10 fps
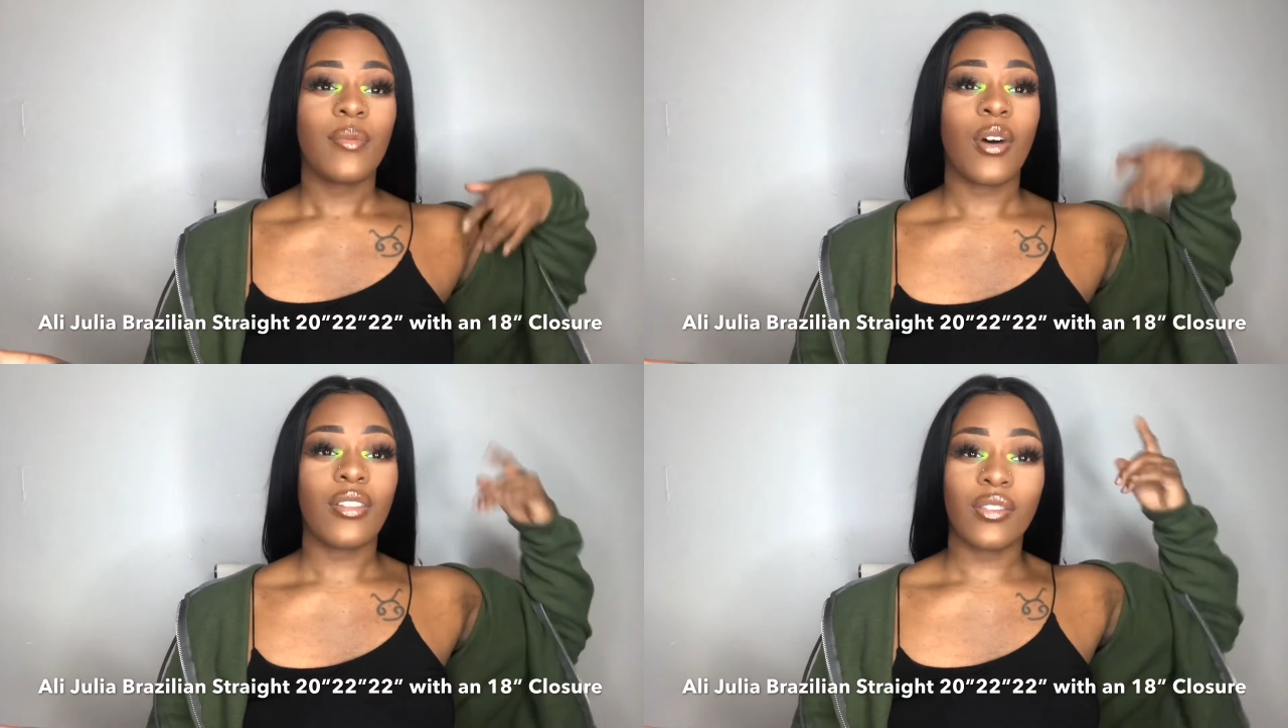
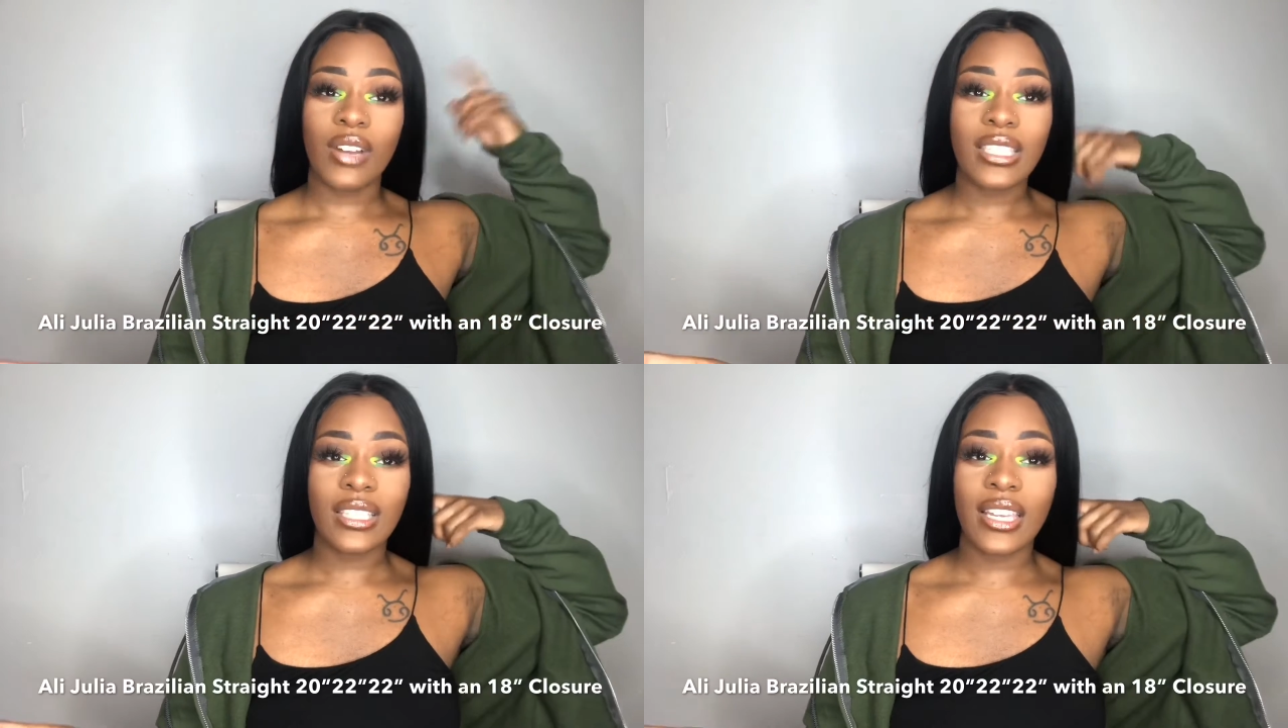On the
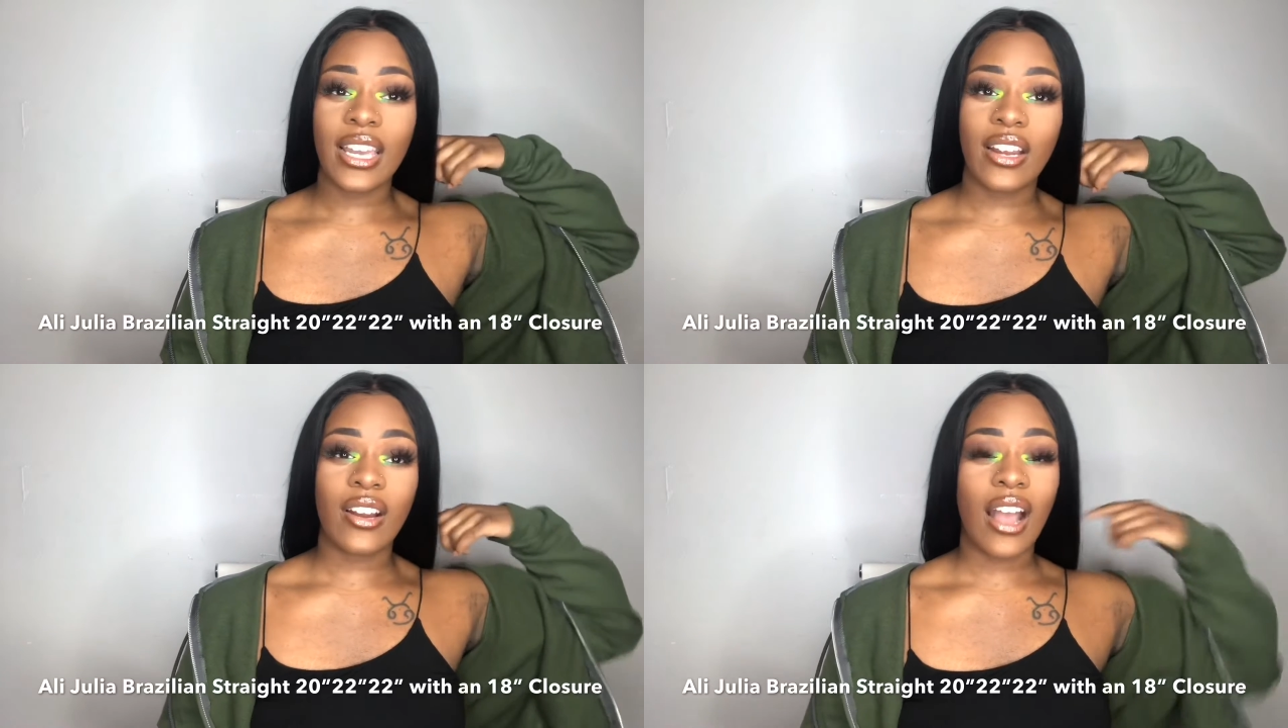rest of the
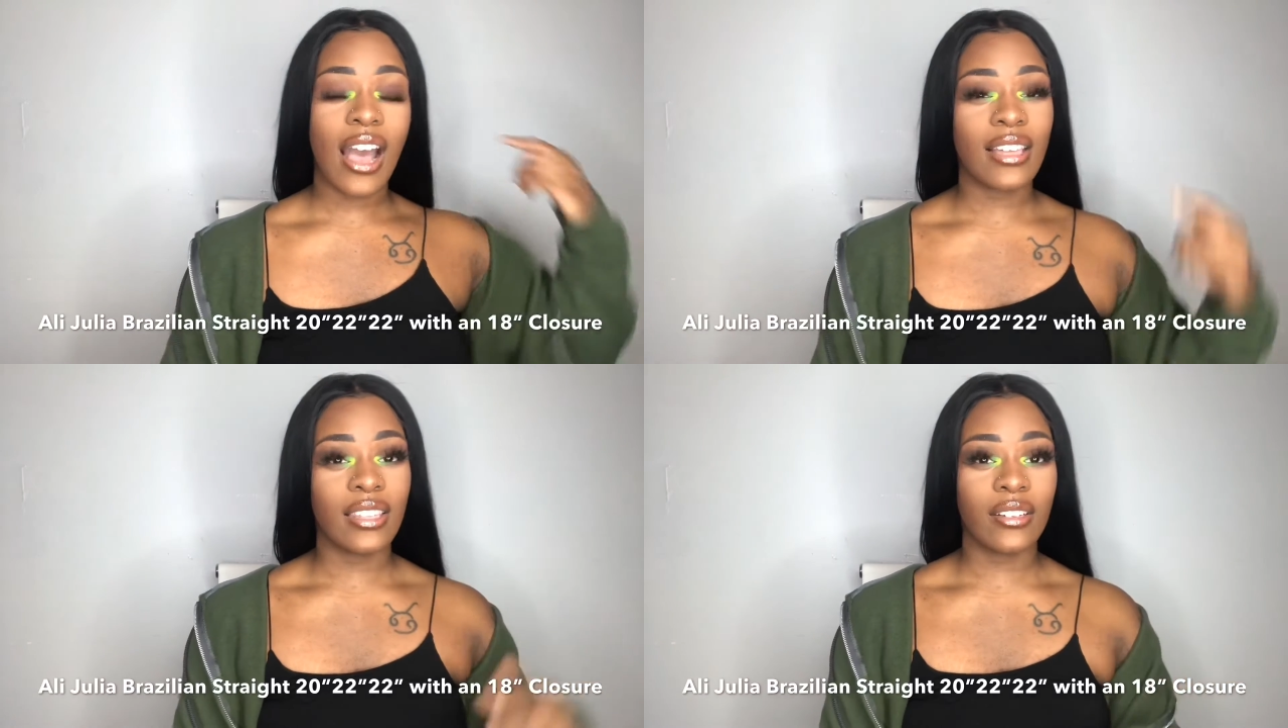hair,
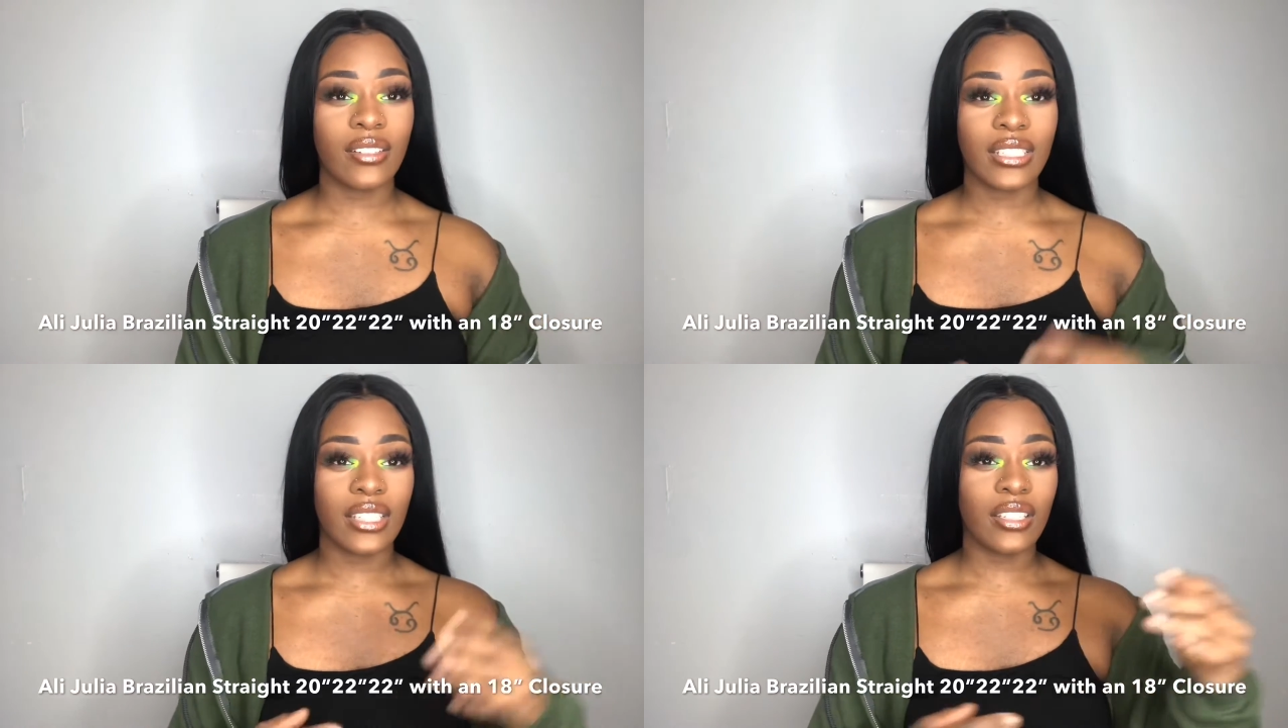I
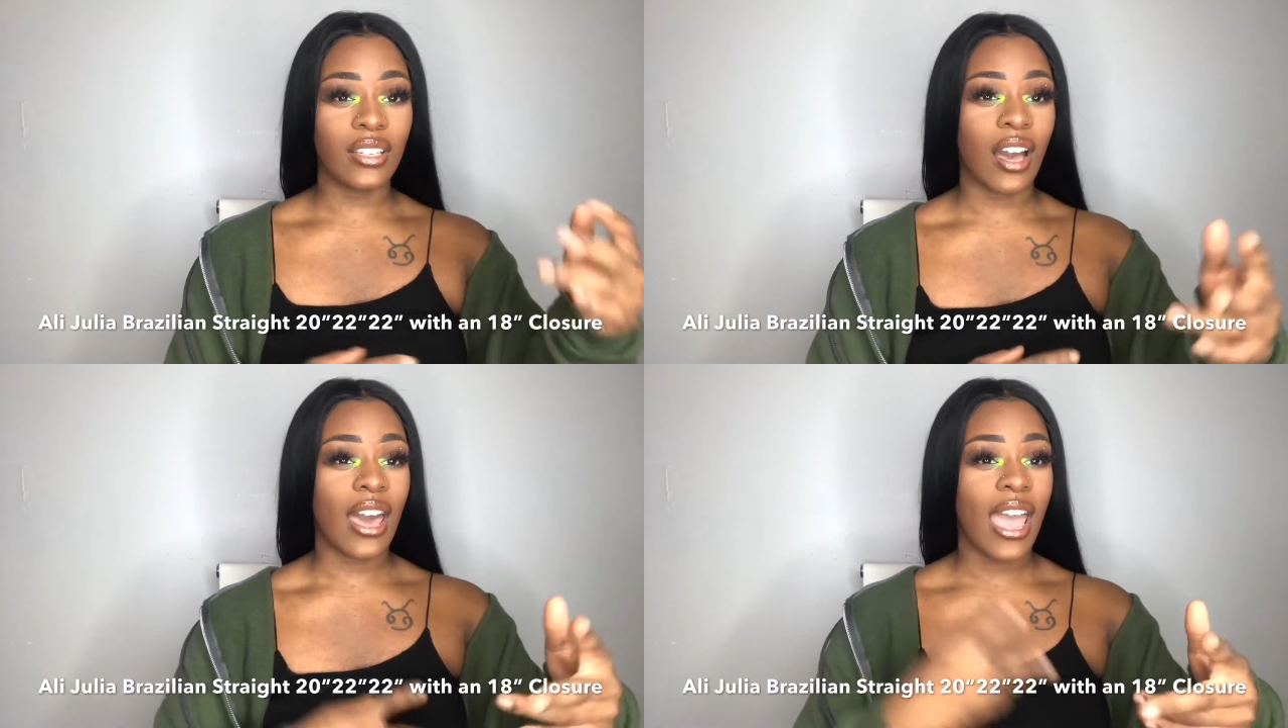literally
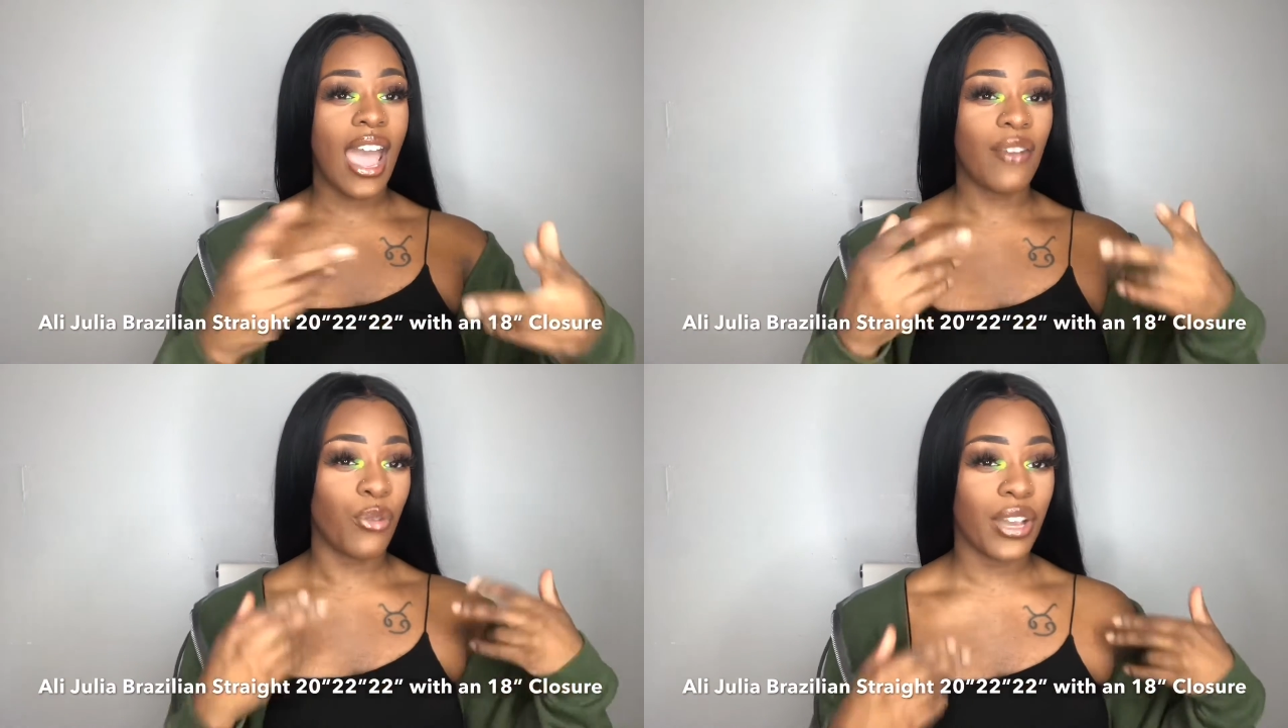got
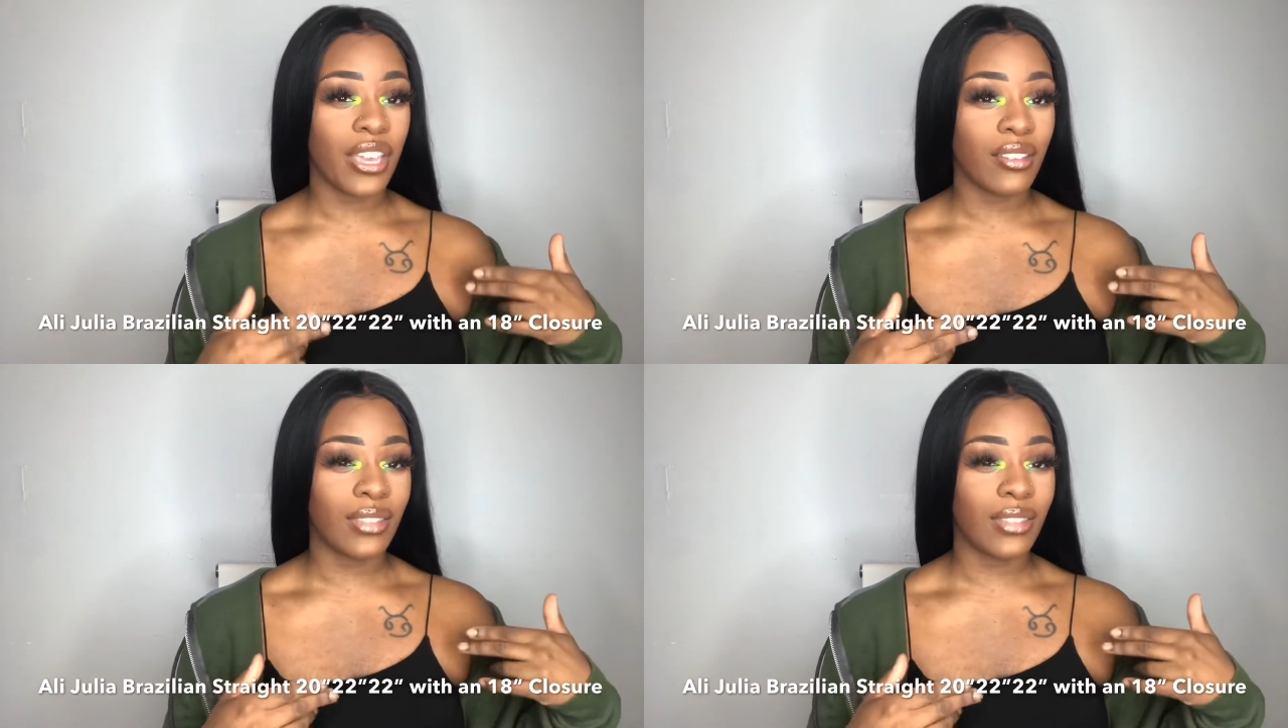halfway,